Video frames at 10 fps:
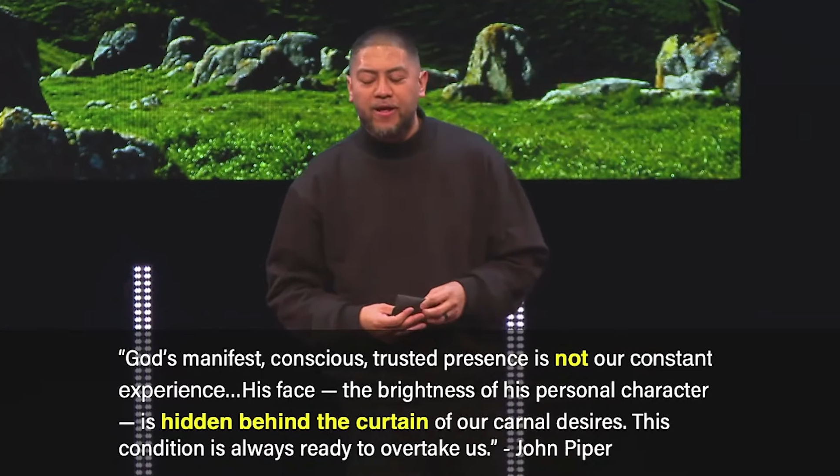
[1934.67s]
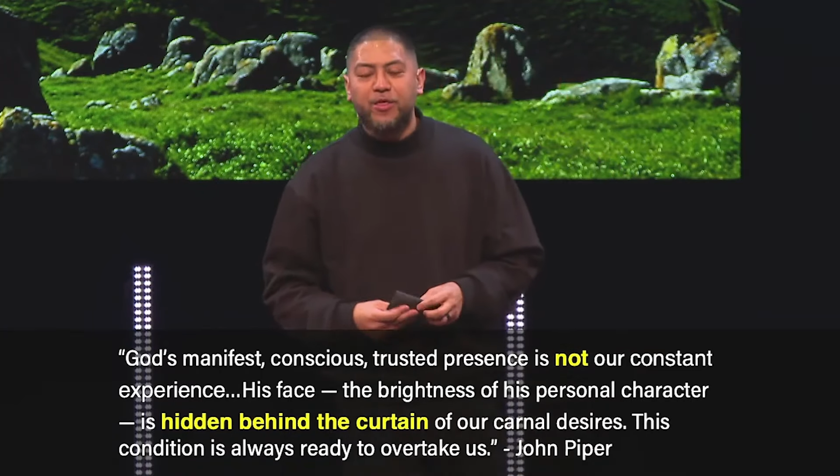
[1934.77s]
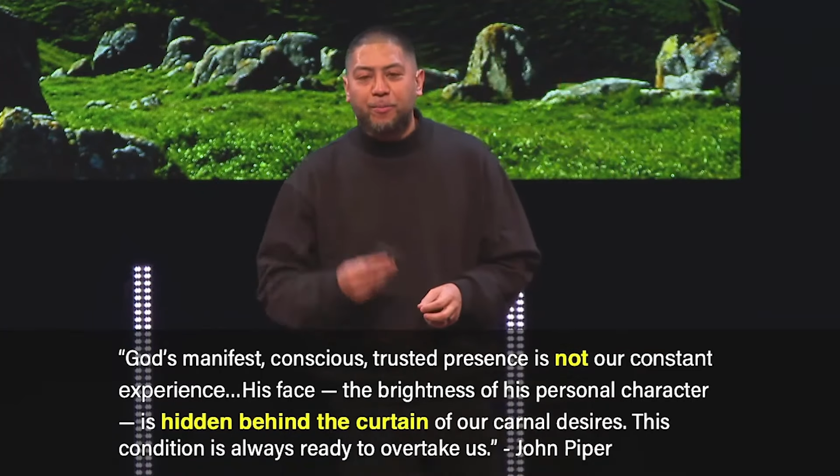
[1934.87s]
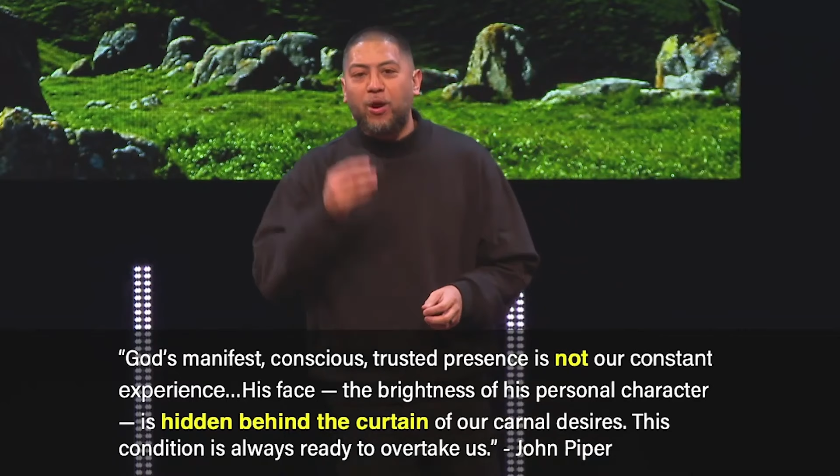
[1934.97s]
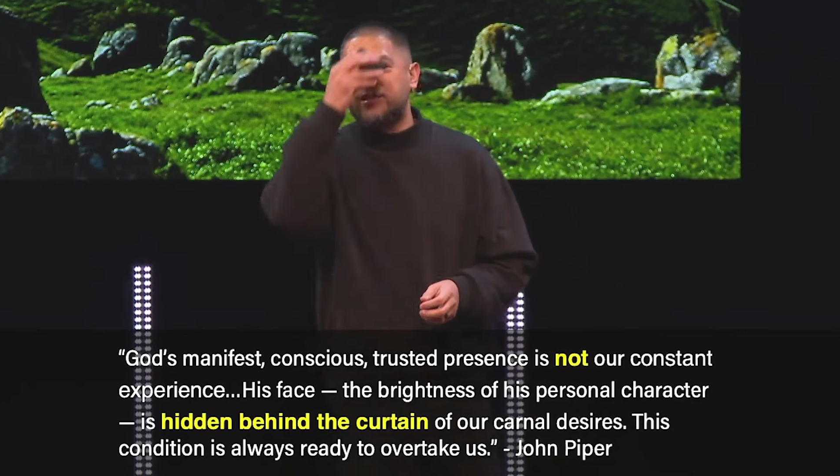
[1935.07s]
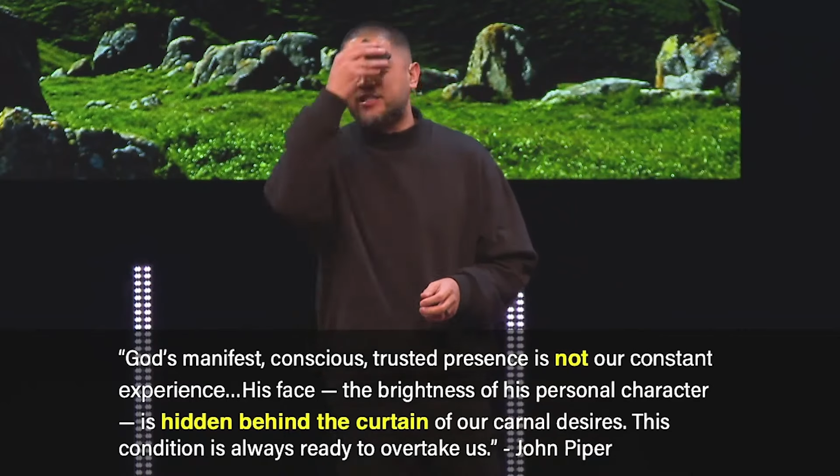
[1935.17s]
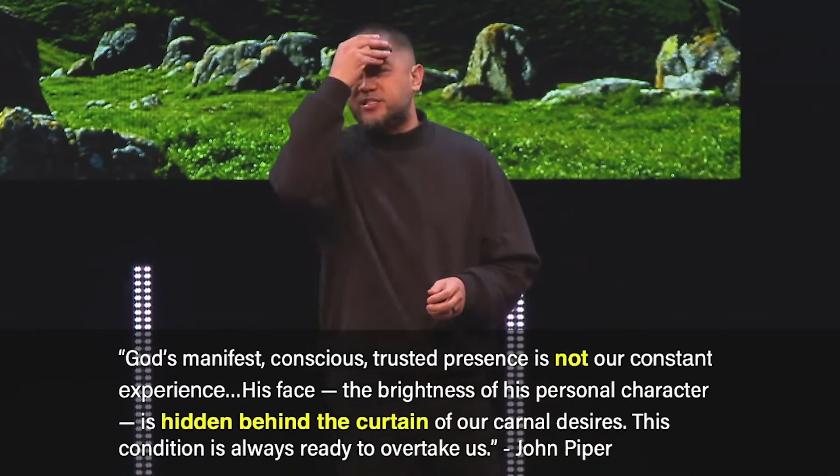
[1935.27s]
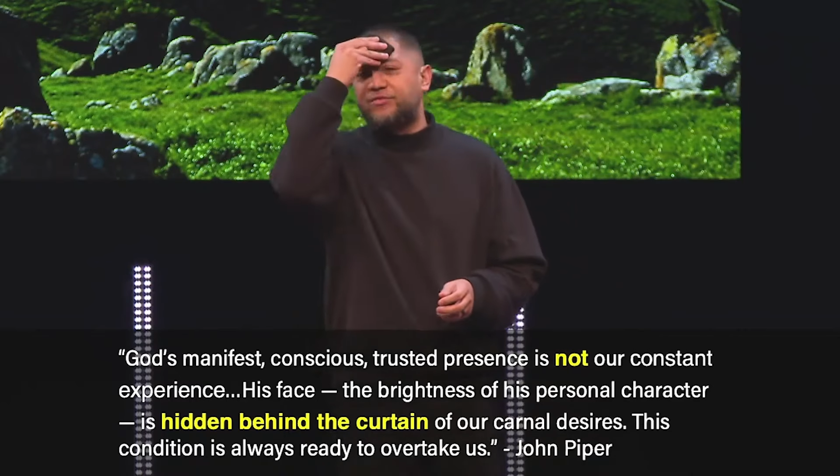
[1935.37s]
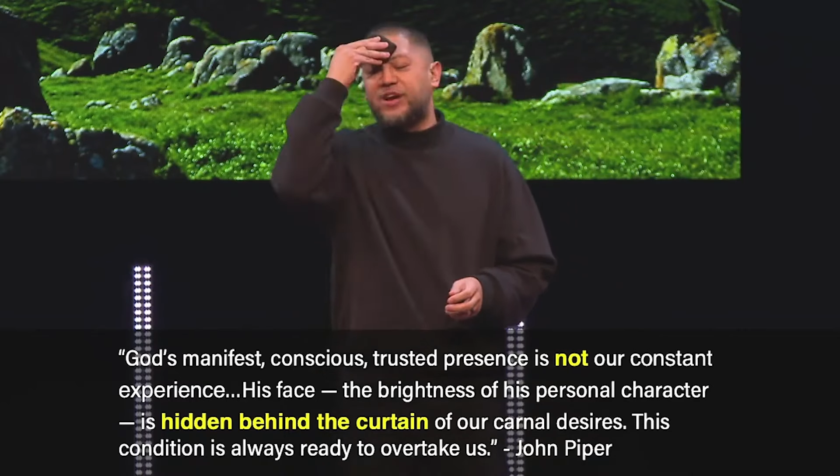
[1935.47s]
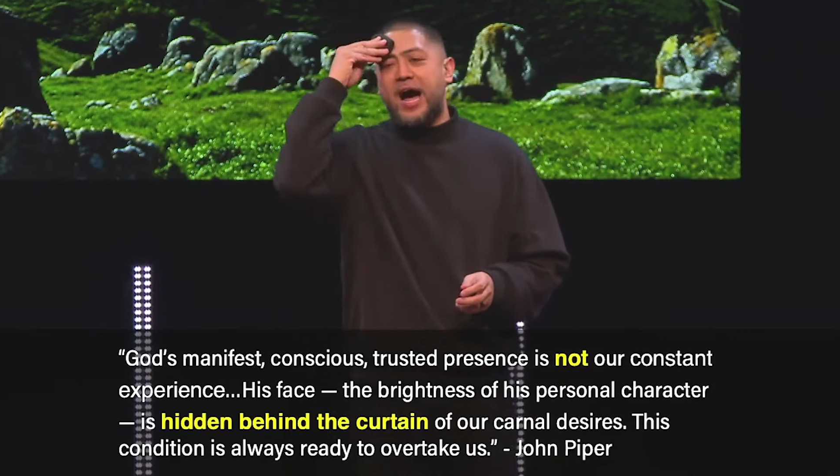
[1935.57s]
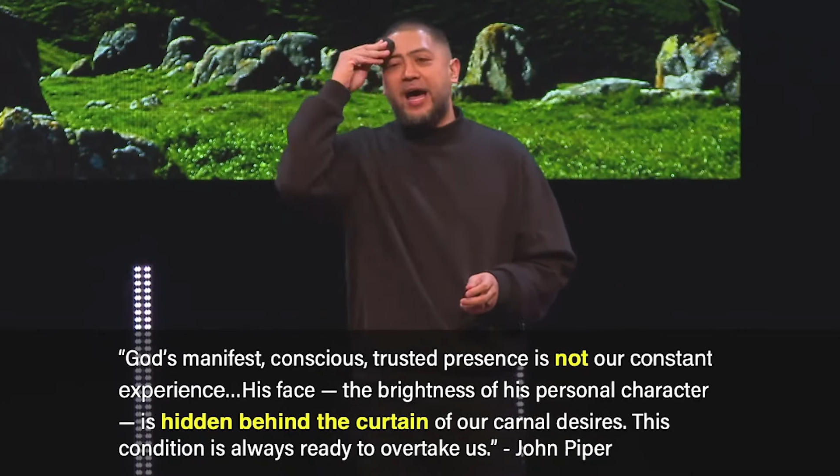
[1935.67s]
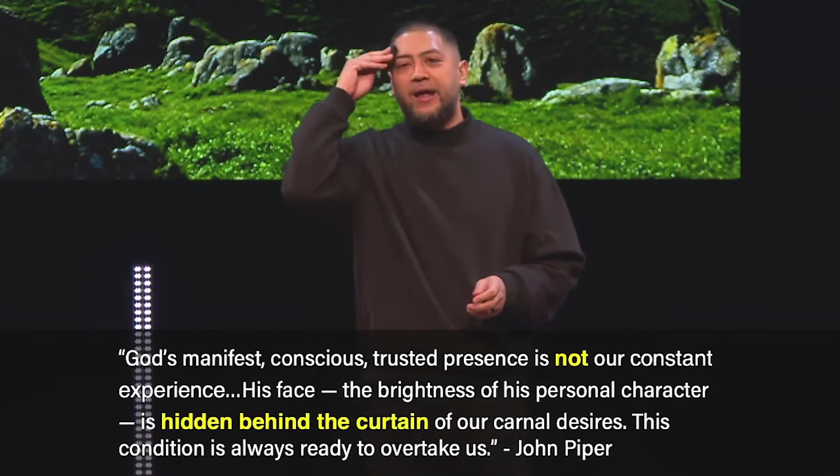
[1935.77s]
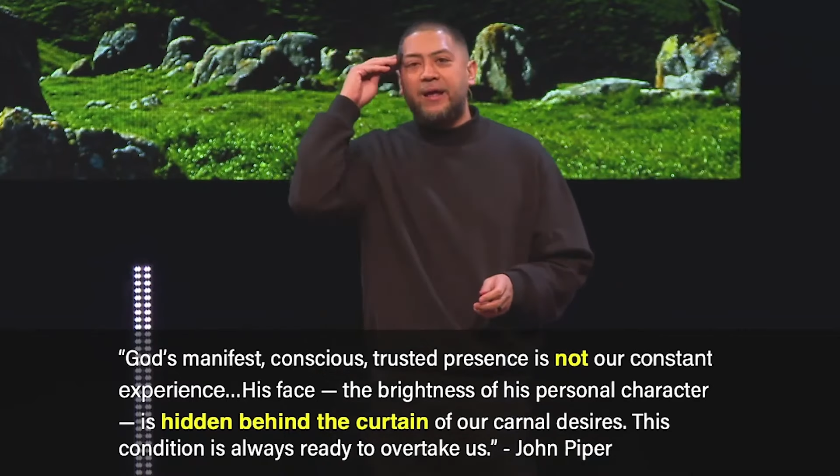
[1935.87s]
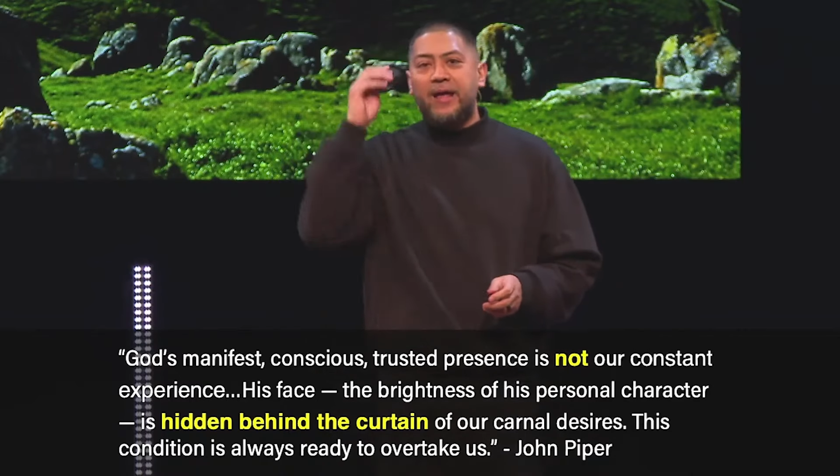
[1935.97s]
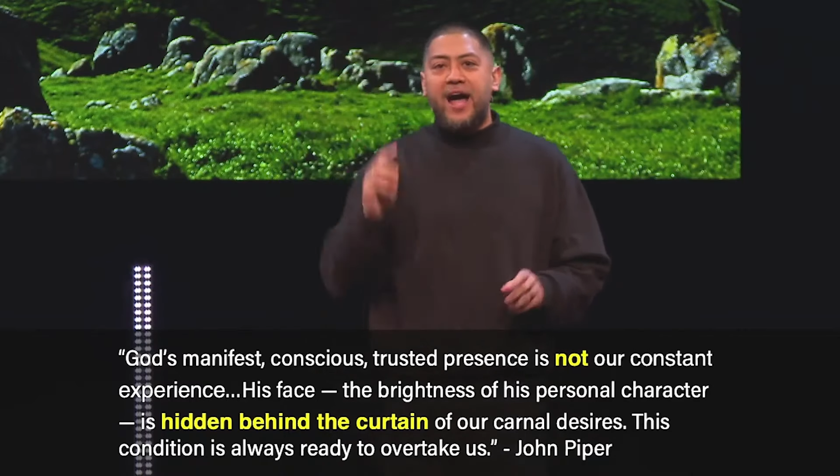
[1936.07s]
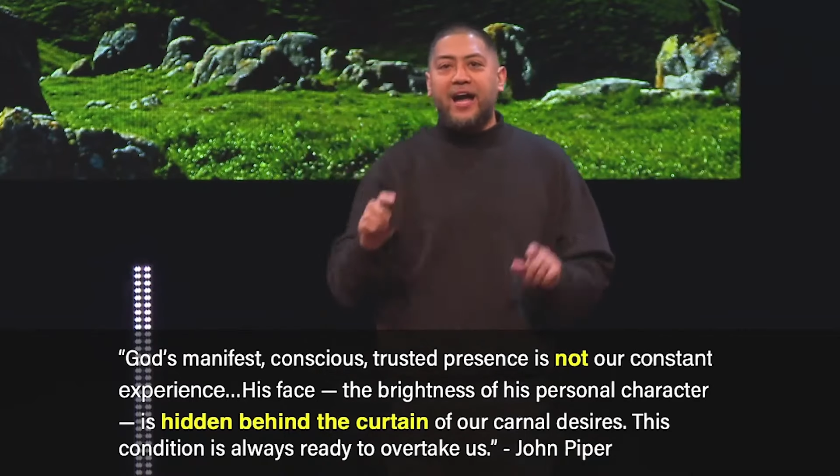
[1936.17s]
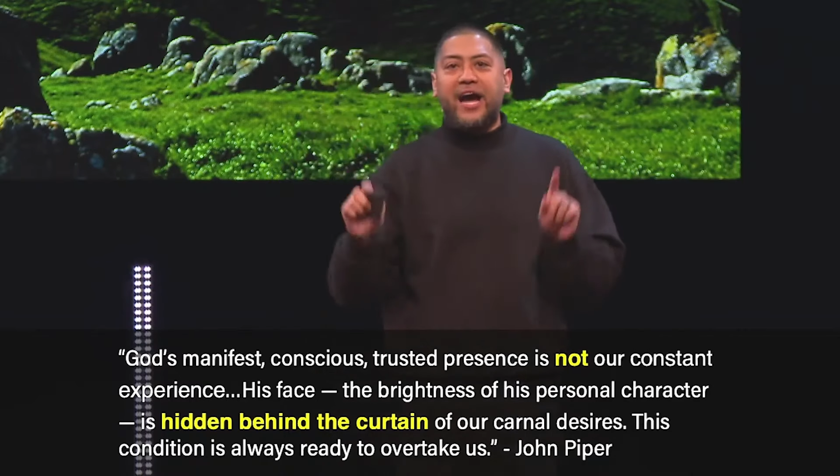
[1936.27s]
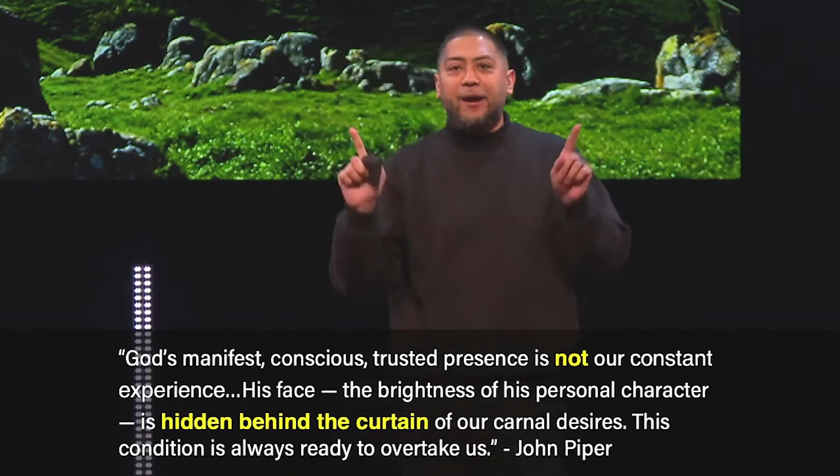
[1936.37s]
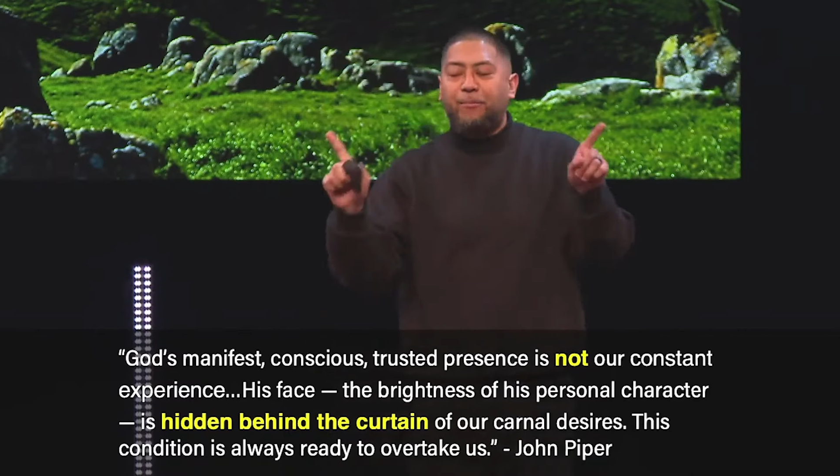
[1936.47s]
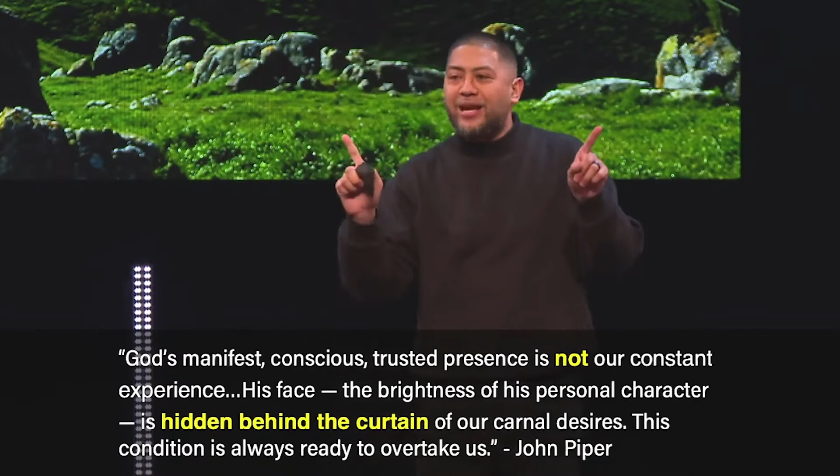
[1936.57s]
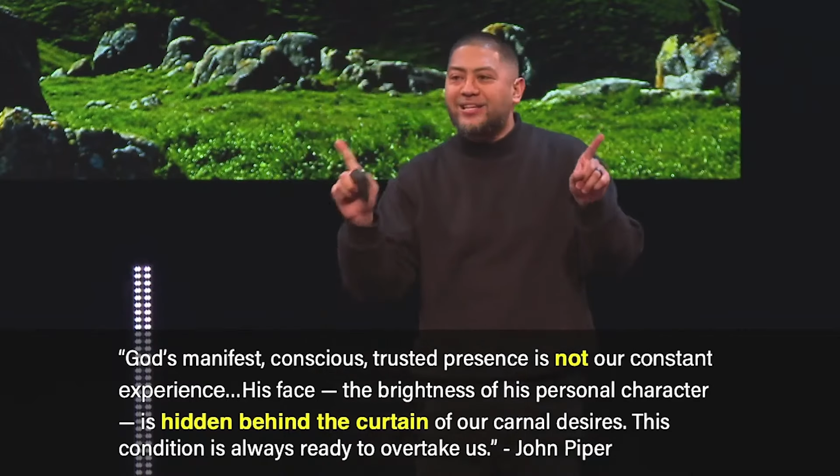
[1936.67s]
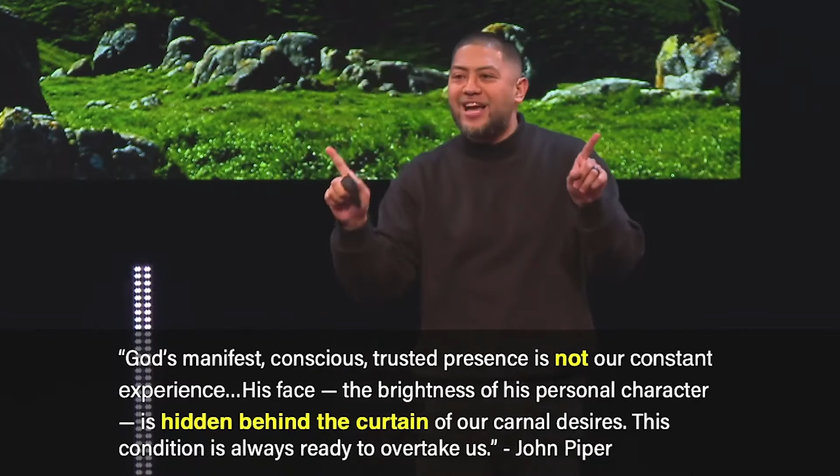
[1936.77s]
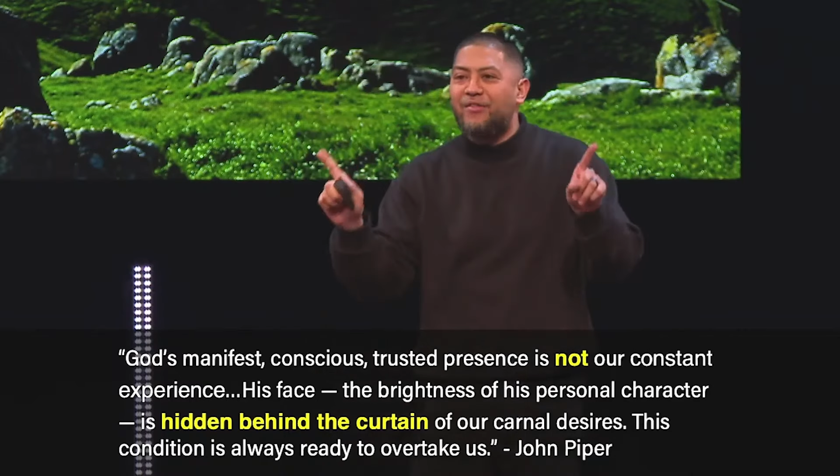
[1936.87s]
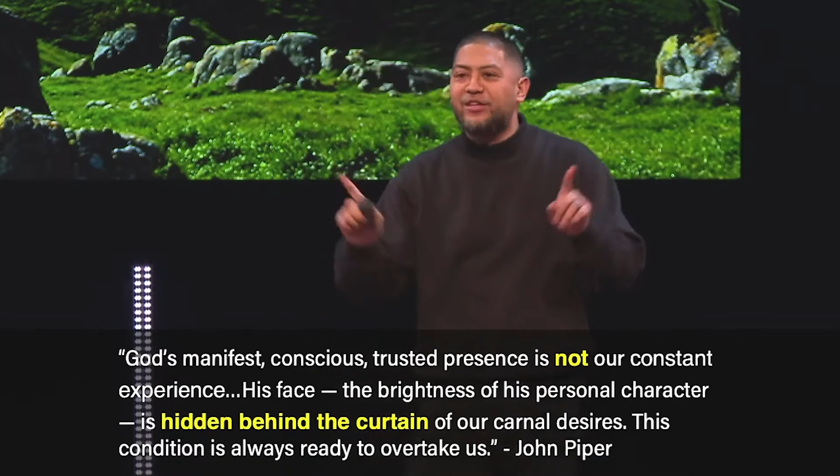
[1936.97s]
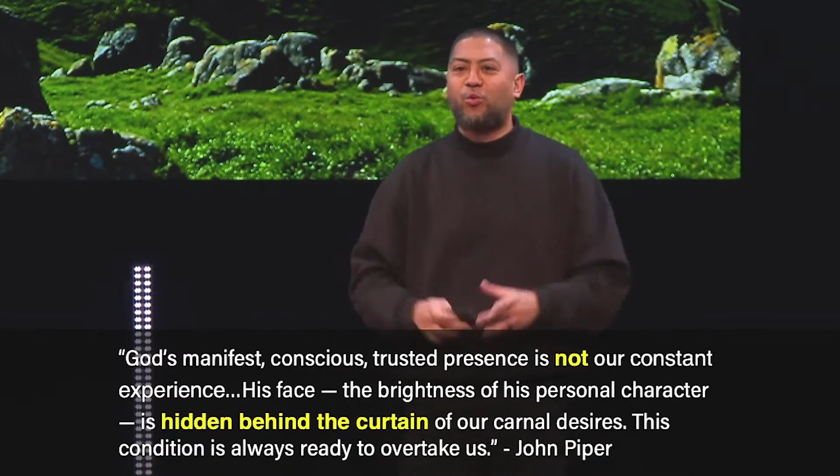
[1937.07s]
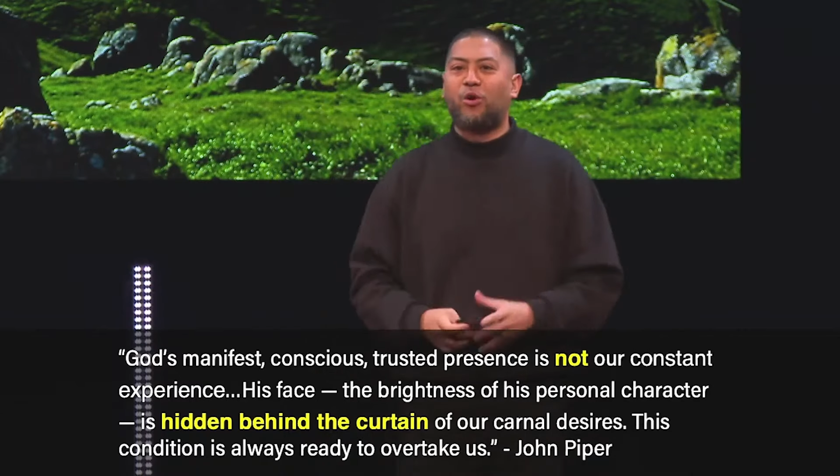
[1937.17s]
the presence of God. I got to break down these